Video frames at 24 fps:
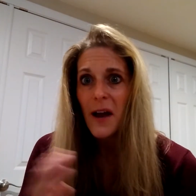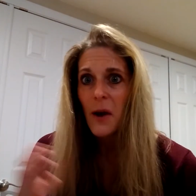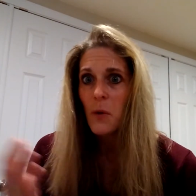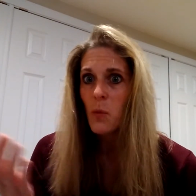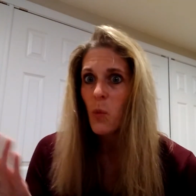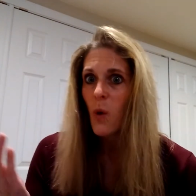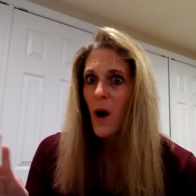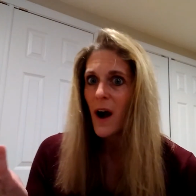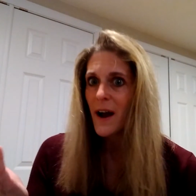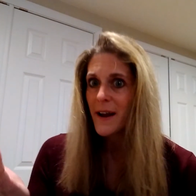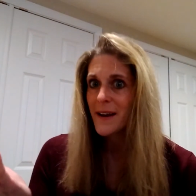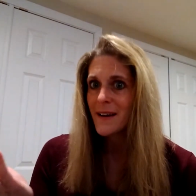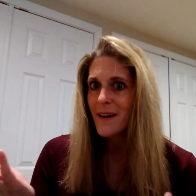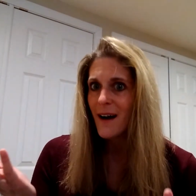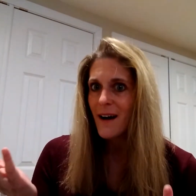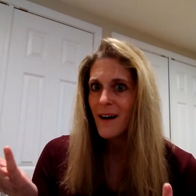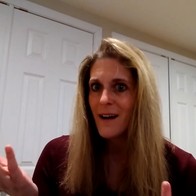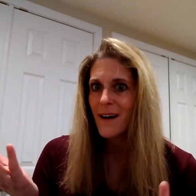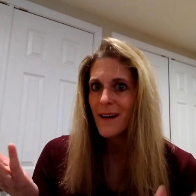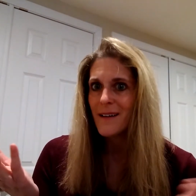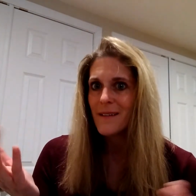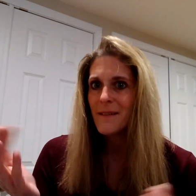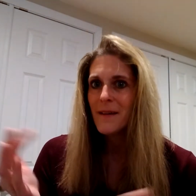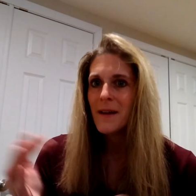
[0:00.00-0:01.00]
And why
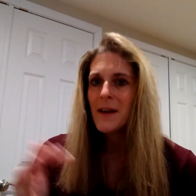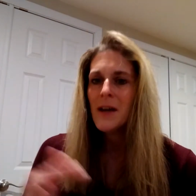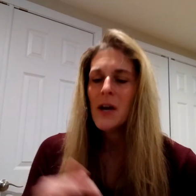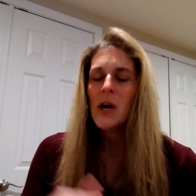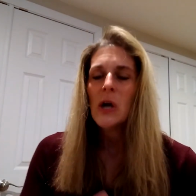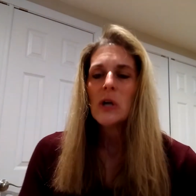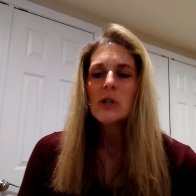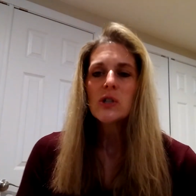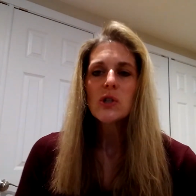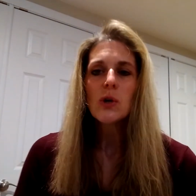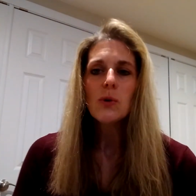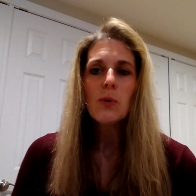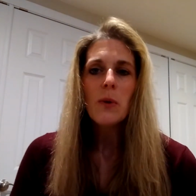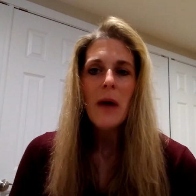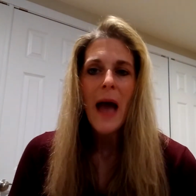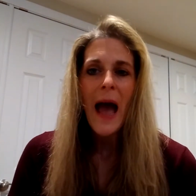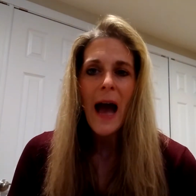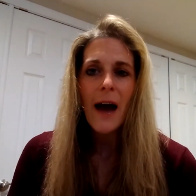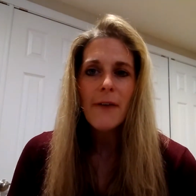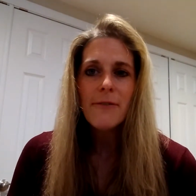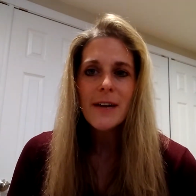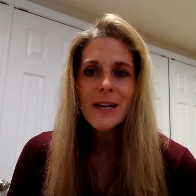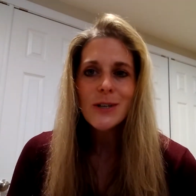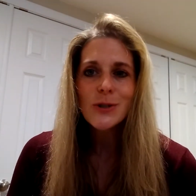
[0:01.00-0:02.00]
not? So
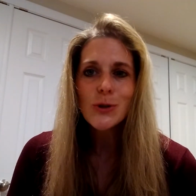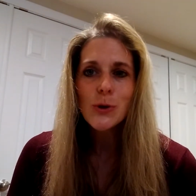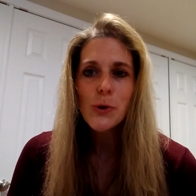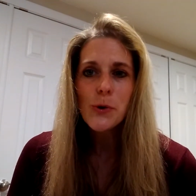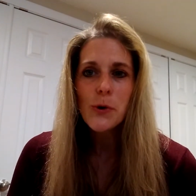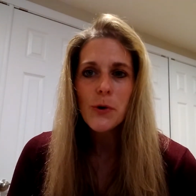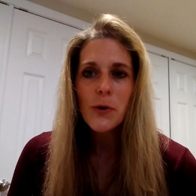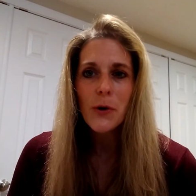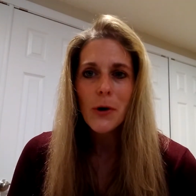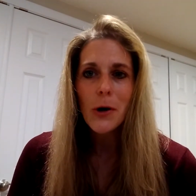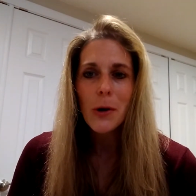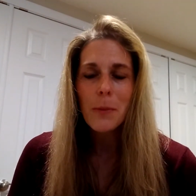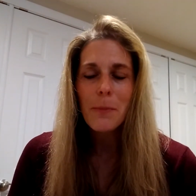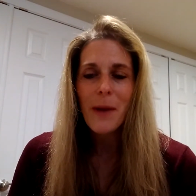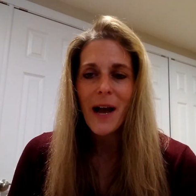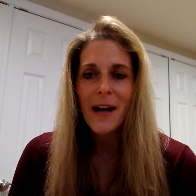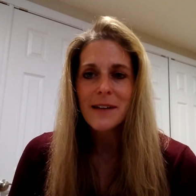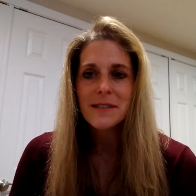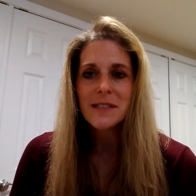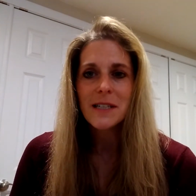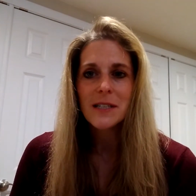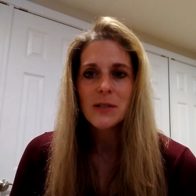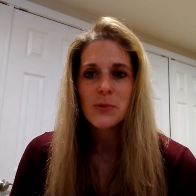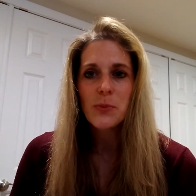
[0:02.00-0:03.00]
having true career
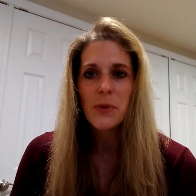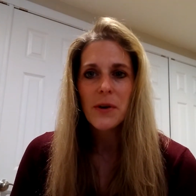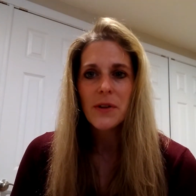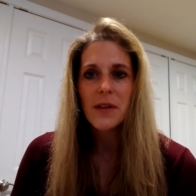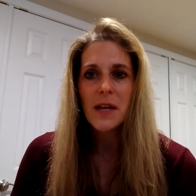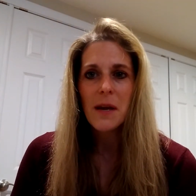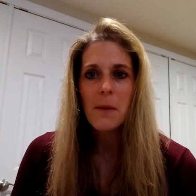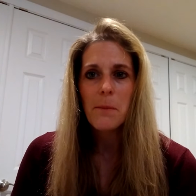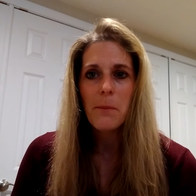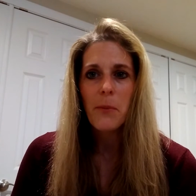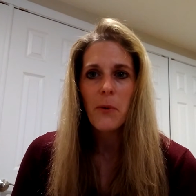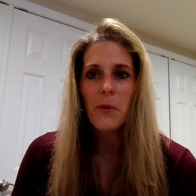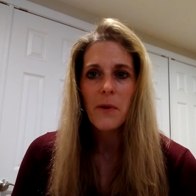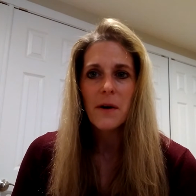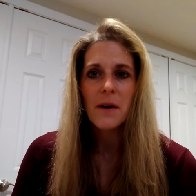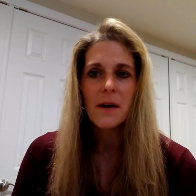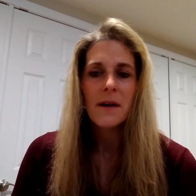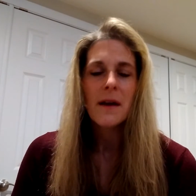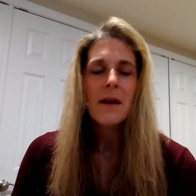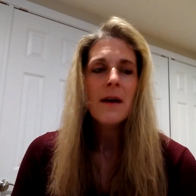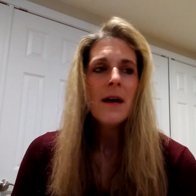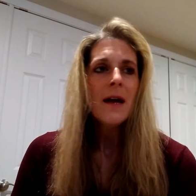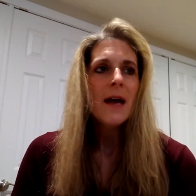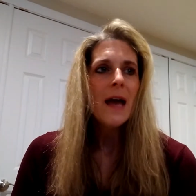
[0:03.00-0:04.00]
paths is really
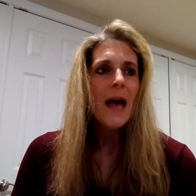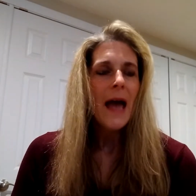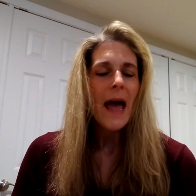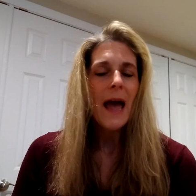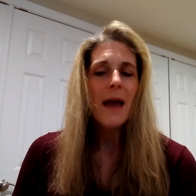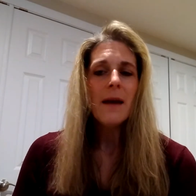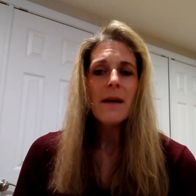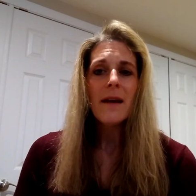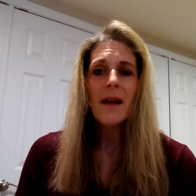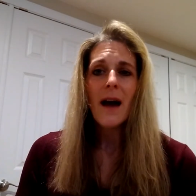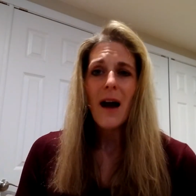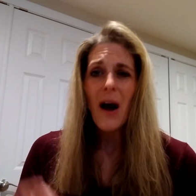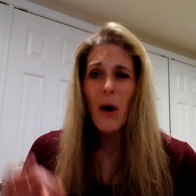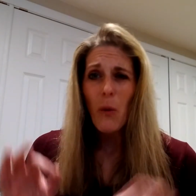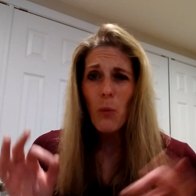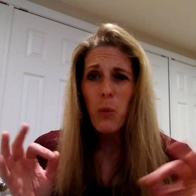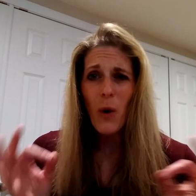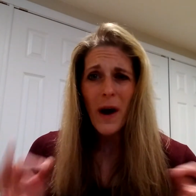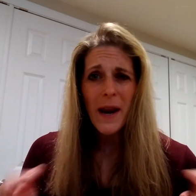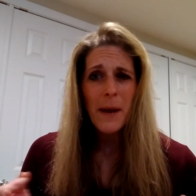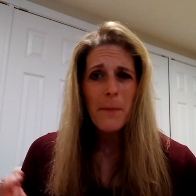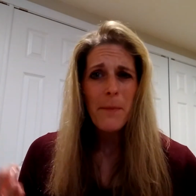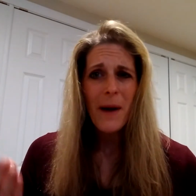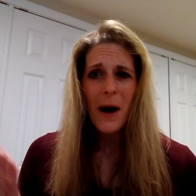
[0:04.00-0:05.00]
important. And
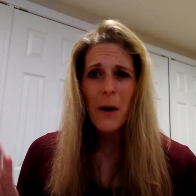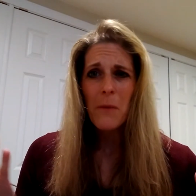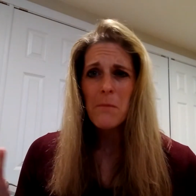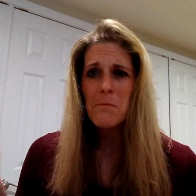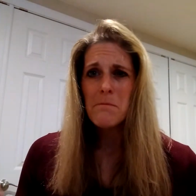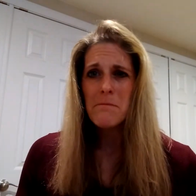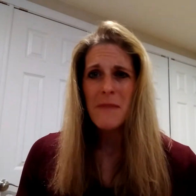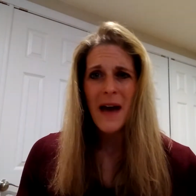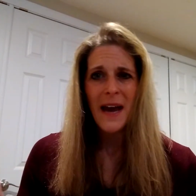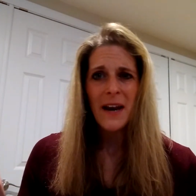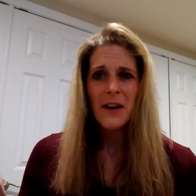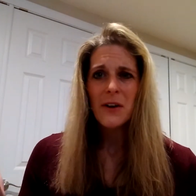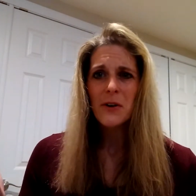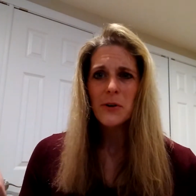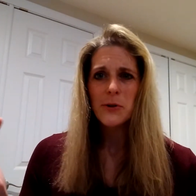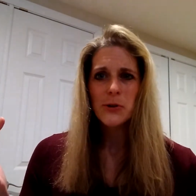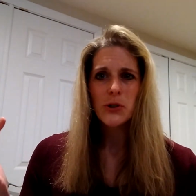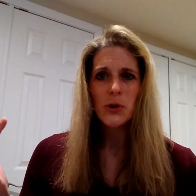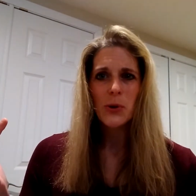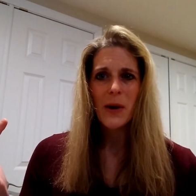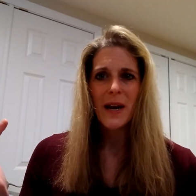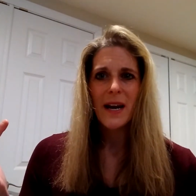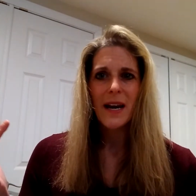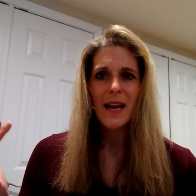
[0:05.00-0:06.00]
what about medical
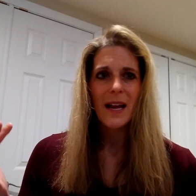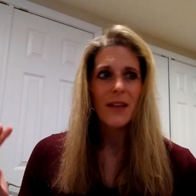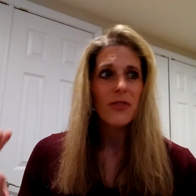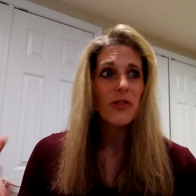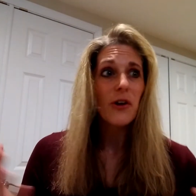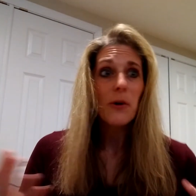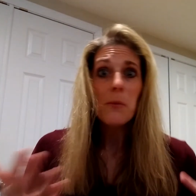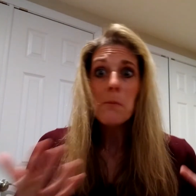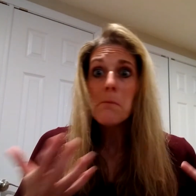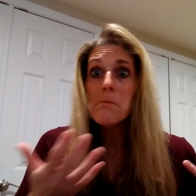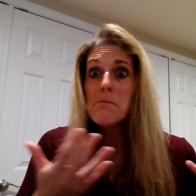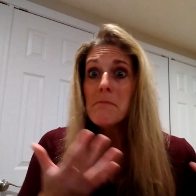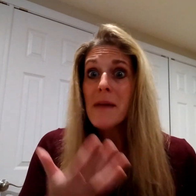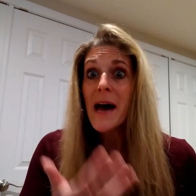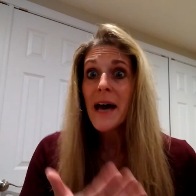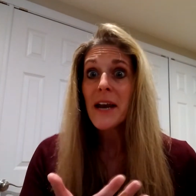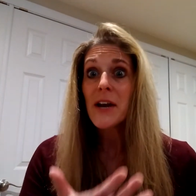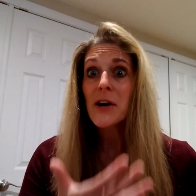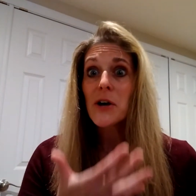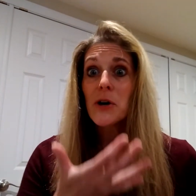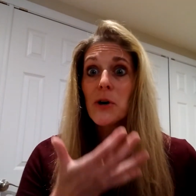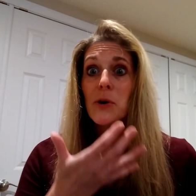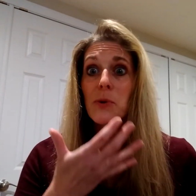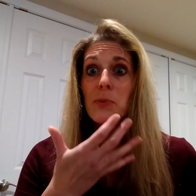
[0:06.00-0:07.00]
training? They're
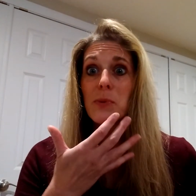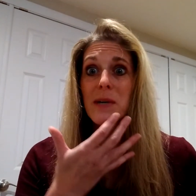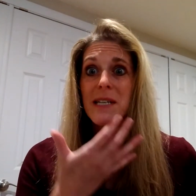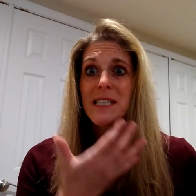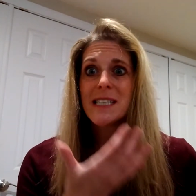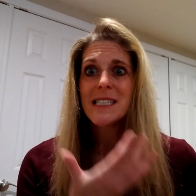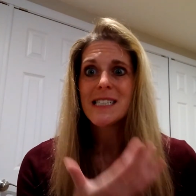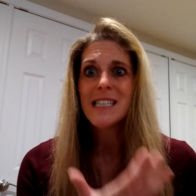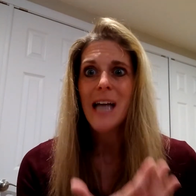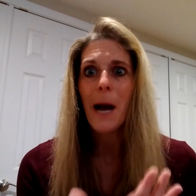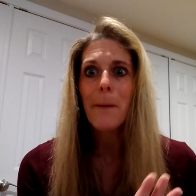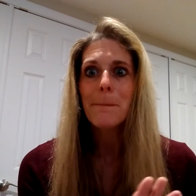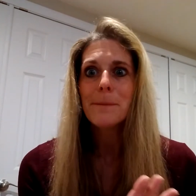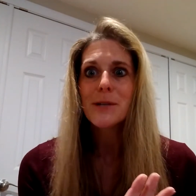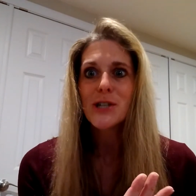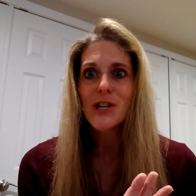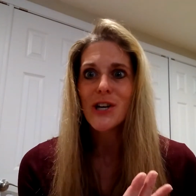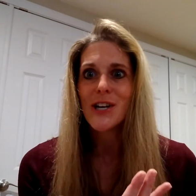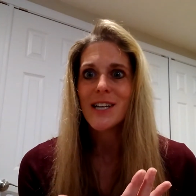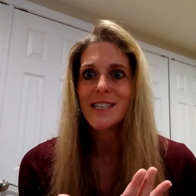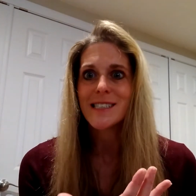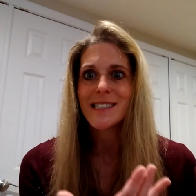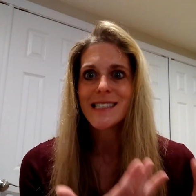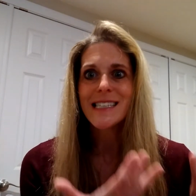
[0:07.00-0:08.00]
medical
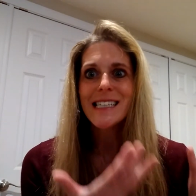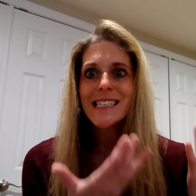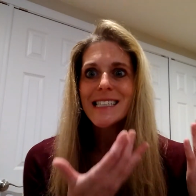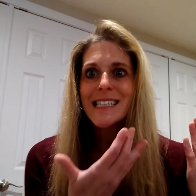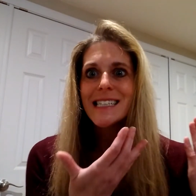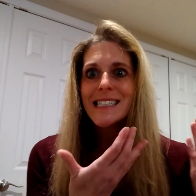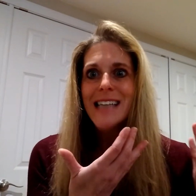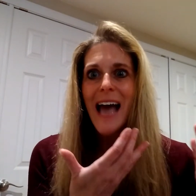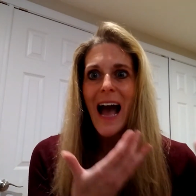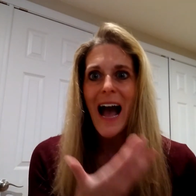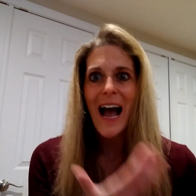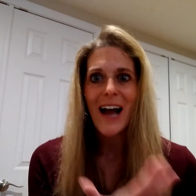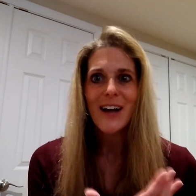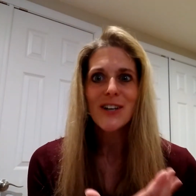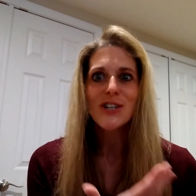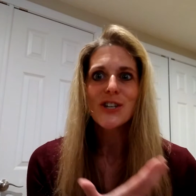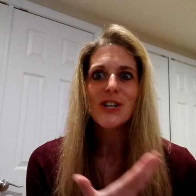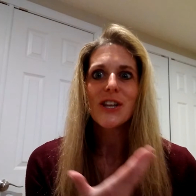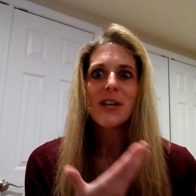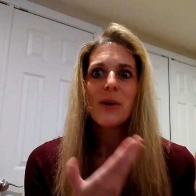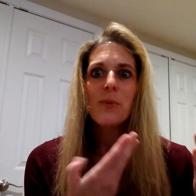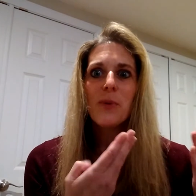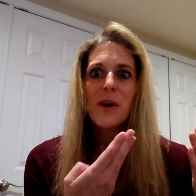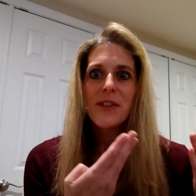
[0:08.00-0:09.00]
receptionists. This is
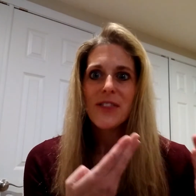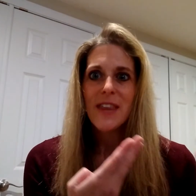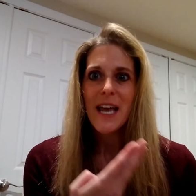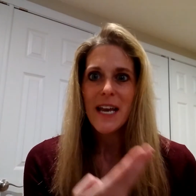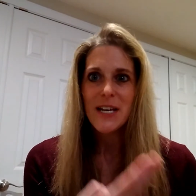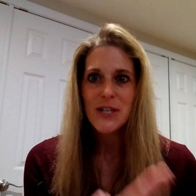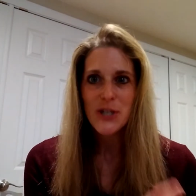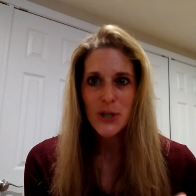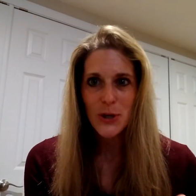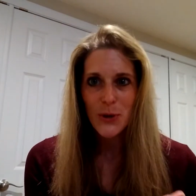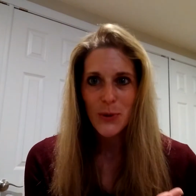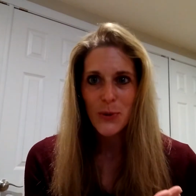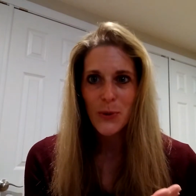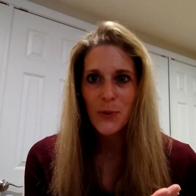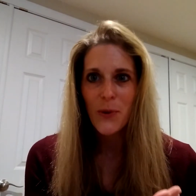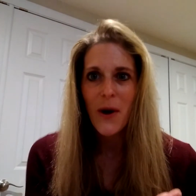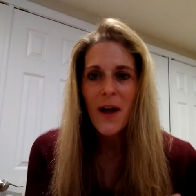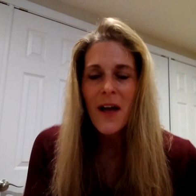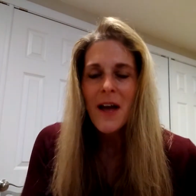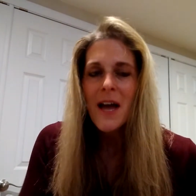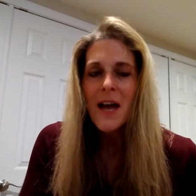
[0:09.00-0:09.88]
actually what they do.